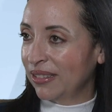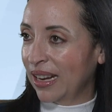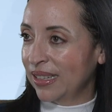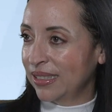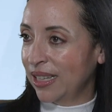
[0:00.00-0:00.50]

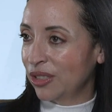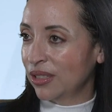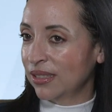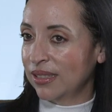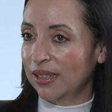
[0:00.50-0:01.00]

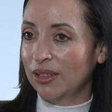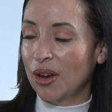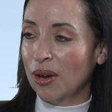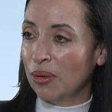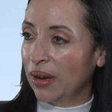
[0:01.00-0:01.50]
organizations that
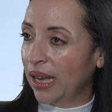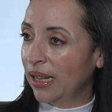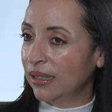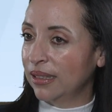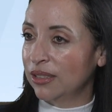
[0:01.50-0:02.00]
go
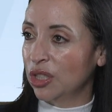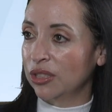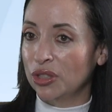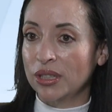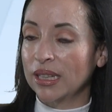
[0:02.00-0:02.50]
and
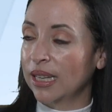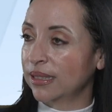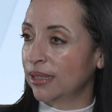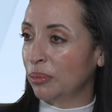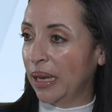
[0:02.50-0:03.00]
just
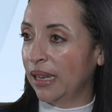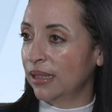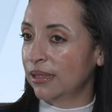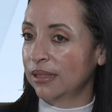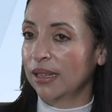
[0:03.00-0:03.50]
utilize the
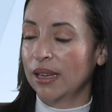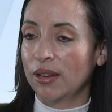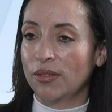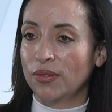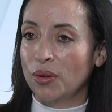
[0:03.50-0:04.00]
space
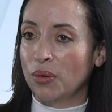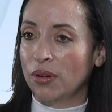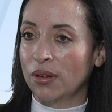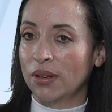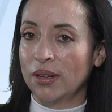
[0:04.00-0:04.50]

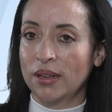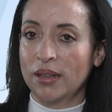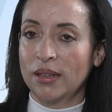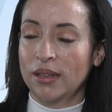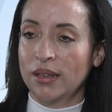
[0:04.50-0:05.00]
for
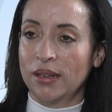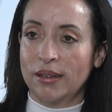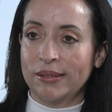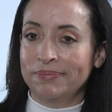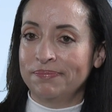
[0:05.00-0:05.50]

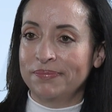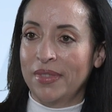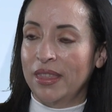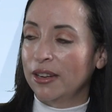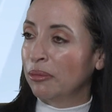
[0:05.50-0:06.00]

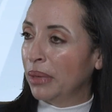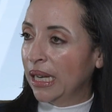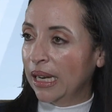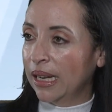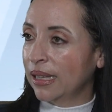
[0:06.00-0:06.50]
their
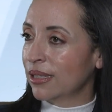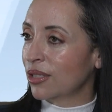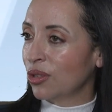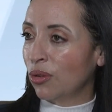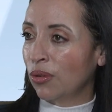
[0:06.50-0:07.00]

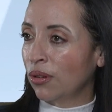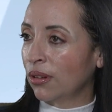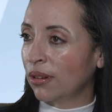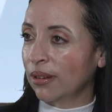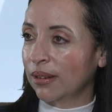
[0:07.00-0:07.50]
meetings
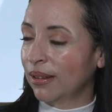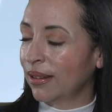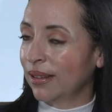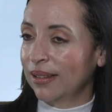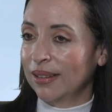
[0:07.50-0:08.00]
or
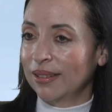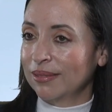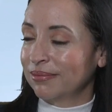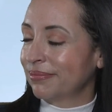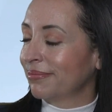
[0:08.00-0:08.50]

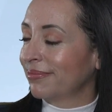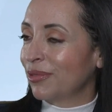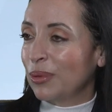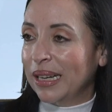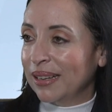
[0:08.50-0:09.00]

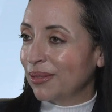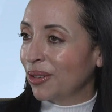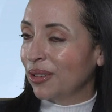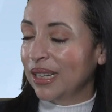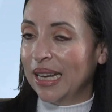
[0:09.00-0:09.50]

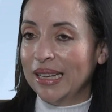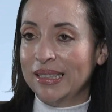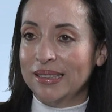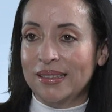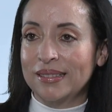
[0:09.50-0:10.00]
whatever.
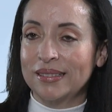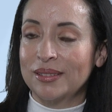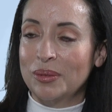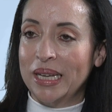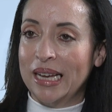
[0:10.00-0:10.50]
Like
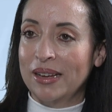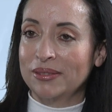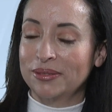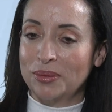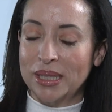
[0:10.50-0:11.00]
we
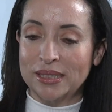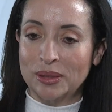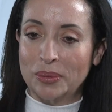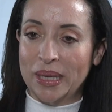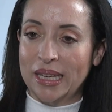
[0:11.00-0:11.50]
have
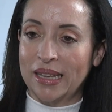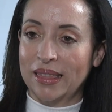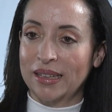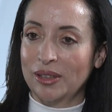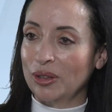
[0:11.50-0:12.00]
once a
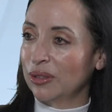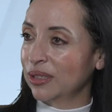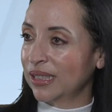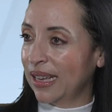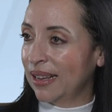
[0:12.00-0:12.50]
week the Girl
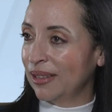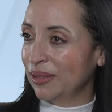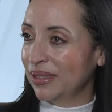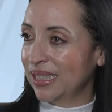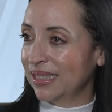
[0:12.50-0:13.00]

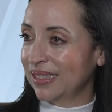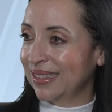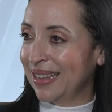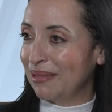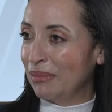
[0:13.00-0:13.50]
Scouts,
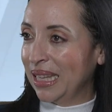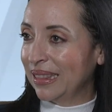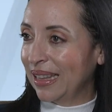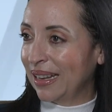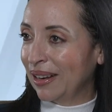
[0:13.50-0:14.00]
they
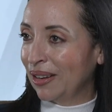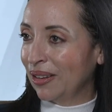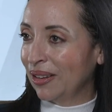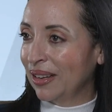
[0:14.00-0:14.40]
meet there.